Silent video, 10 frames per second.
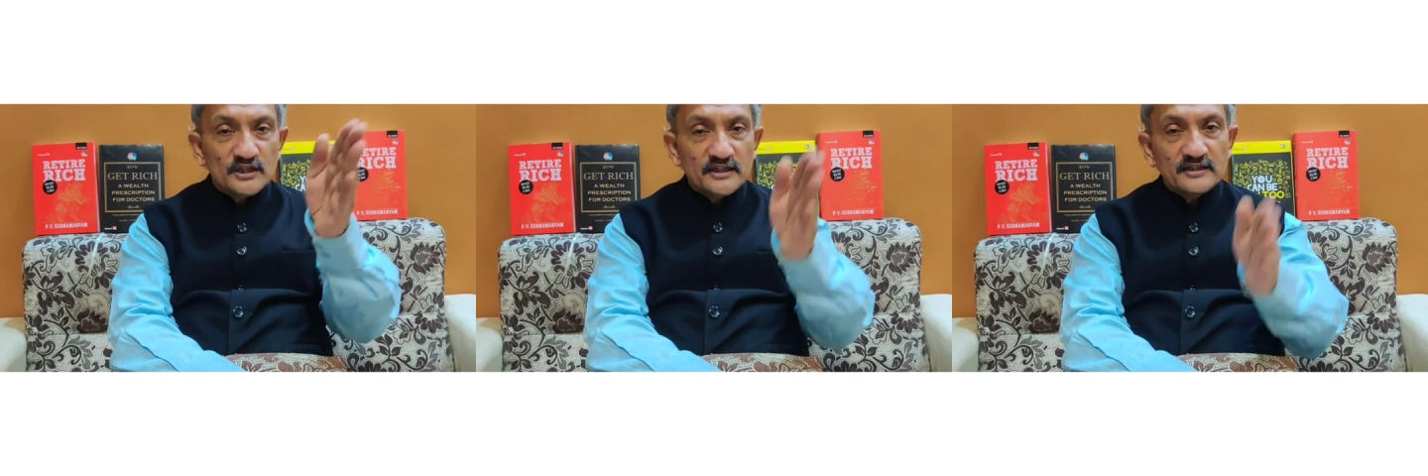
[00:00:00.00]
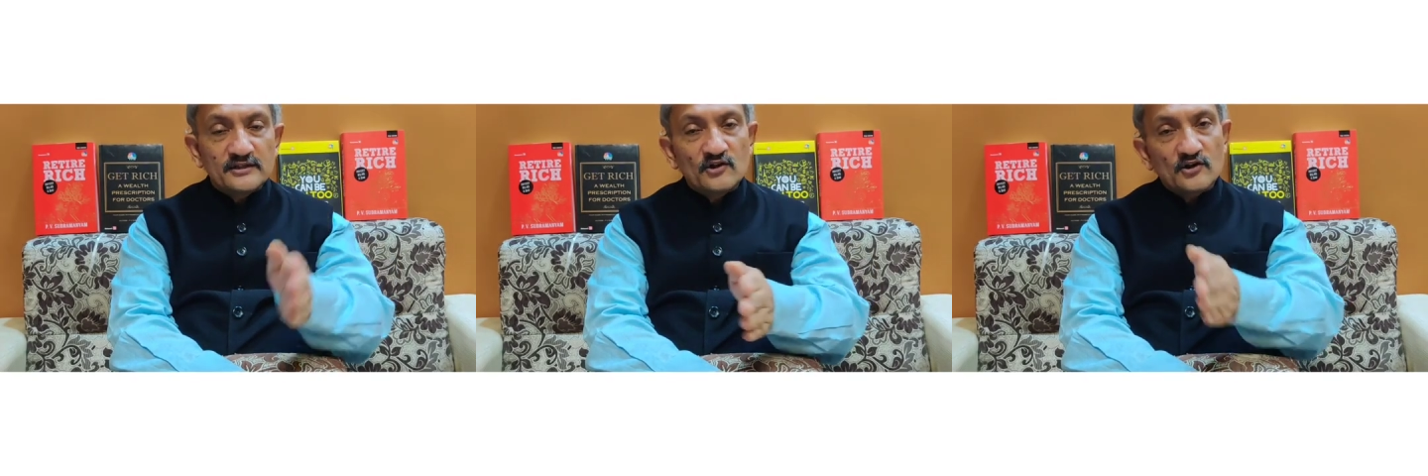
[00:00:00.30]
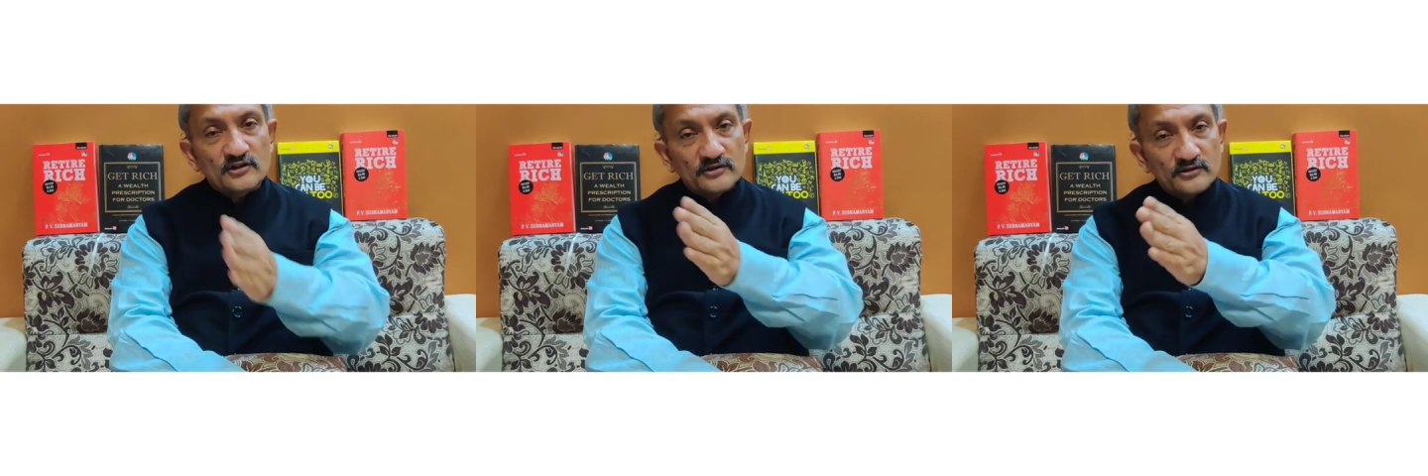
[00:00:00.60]
the kid
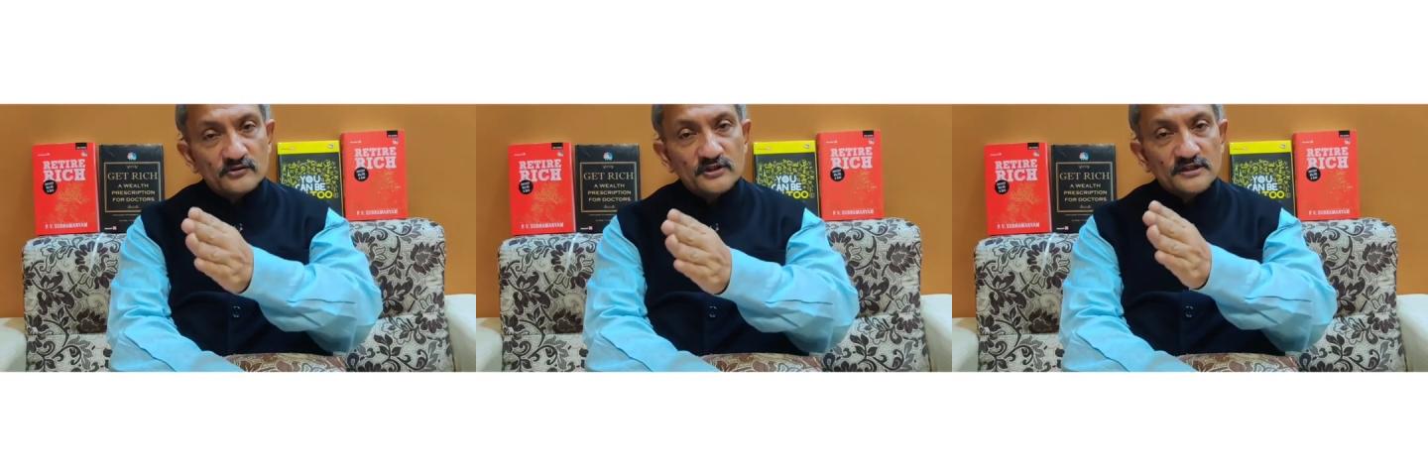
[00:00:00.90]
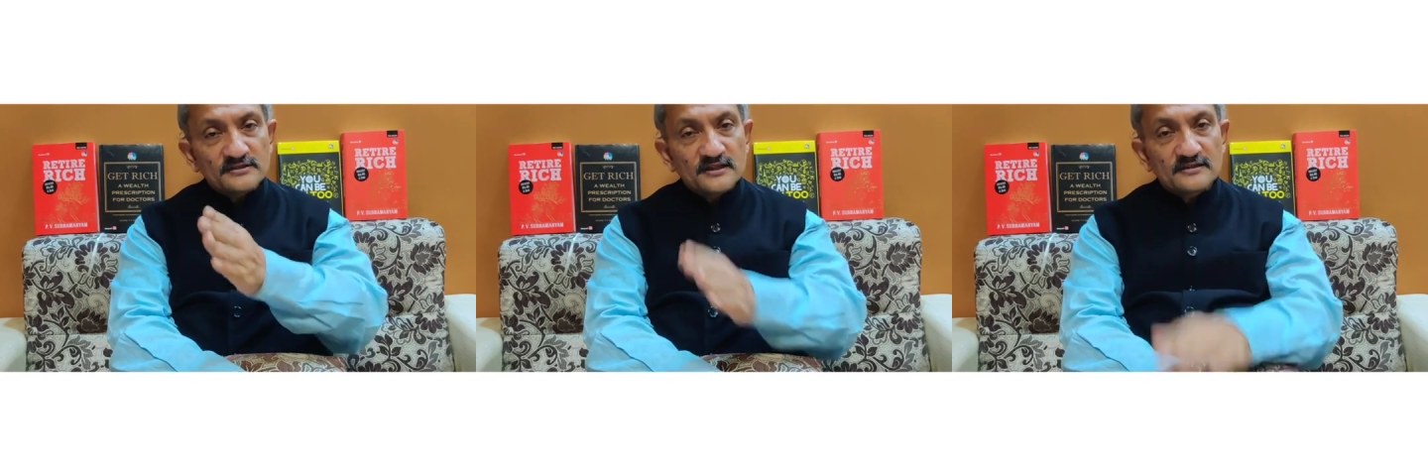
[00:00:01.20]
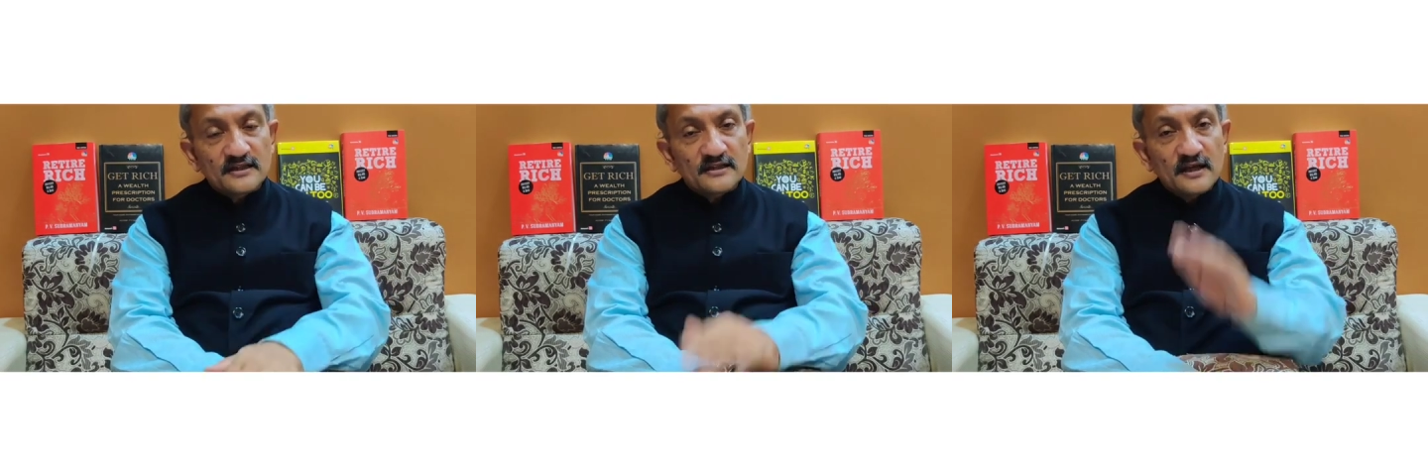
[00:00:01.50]
or you know things
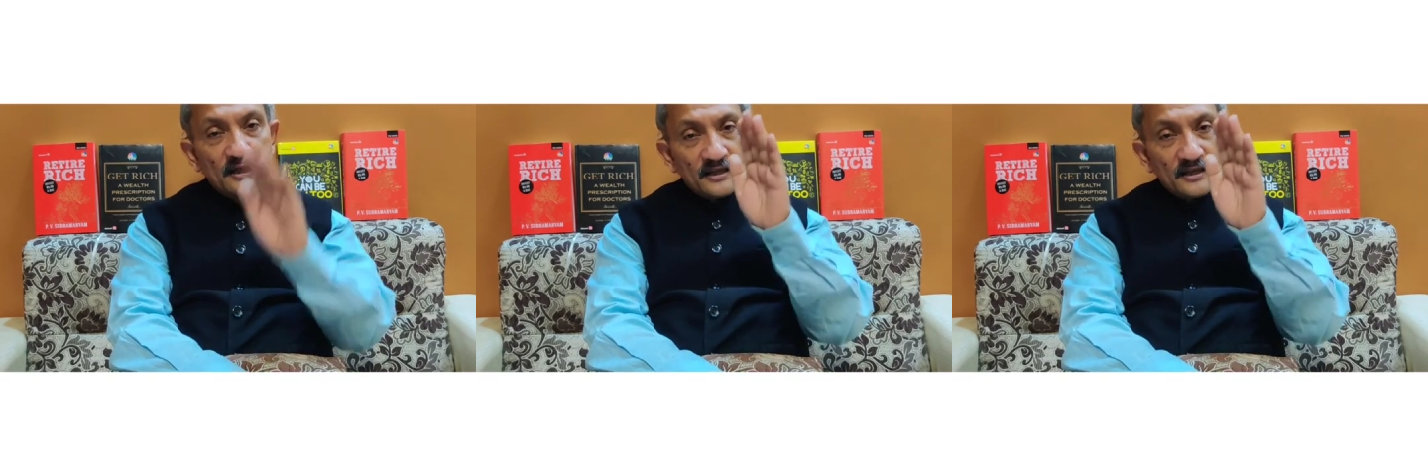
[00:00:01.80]
like that